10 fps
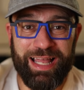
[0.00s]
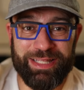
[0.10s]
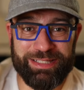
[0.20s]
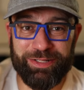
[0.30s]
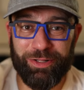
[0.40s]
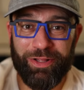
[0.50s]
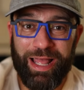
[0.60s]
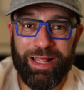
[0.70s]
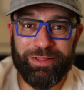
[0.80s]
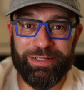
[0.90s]
This little
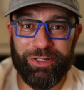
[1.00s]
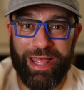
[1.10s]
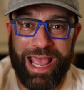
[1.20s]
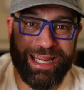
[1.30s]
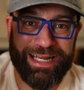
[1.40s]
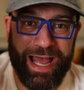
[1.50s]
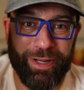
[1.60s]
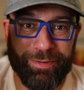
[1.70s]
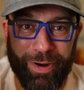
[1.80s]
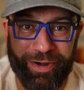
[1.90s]

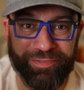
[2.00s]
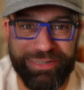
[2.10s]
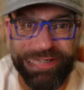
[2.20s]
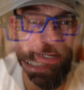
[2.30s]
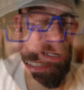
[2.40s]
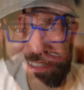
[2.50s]
economic marvel?